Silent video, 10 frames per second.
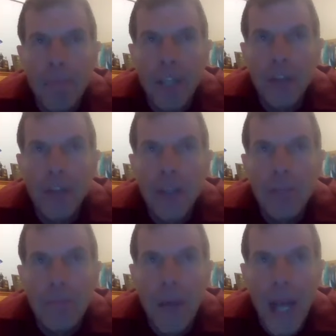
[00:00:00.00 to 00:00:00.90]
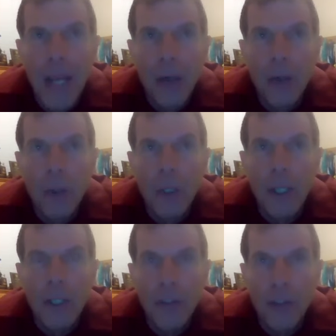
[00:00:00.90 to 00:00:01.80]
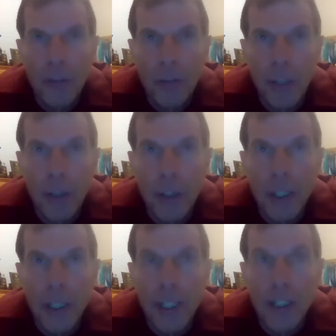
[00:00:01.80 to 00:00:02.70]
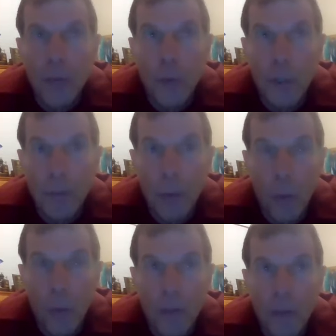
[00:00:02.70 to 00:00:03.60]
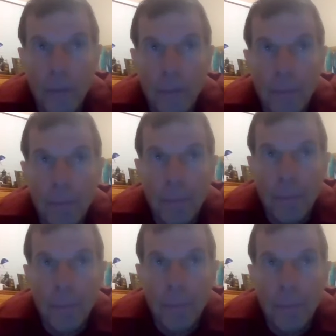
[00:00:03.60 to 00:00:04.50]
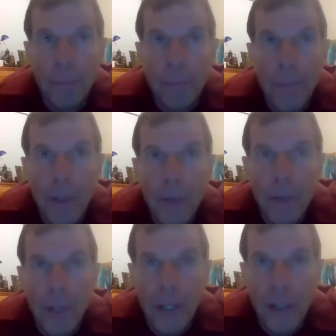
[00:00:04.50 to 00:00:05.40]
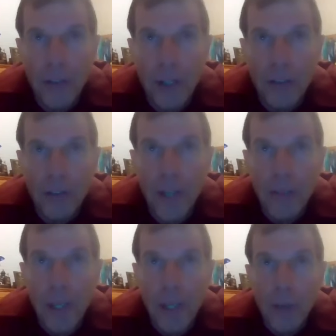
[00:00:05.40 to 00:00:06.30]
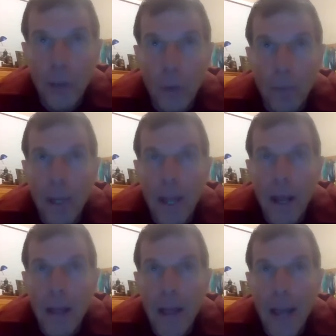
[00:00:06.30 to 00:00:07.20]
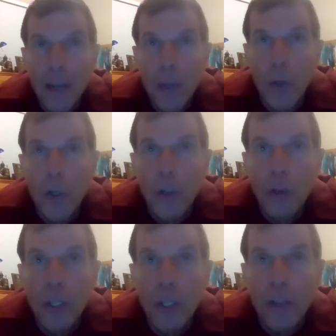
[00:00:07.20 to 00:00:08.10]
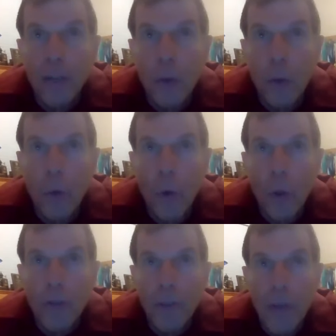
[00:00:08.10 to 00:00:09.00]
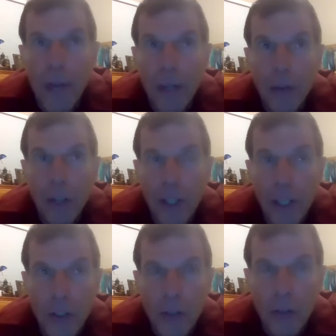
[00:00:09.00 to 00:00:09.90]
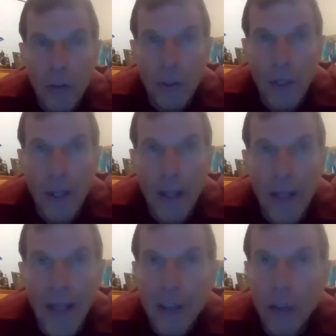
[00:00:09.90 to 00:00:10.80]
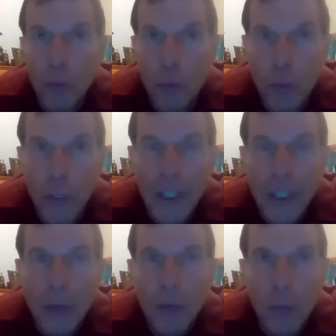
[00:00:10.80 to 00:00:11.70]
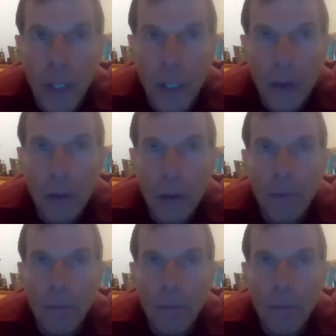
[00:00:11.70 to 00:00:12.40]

is the medical disability report. So, like I said, it's a 10-page form. That's where you list all of your medical conditions. That's a really critical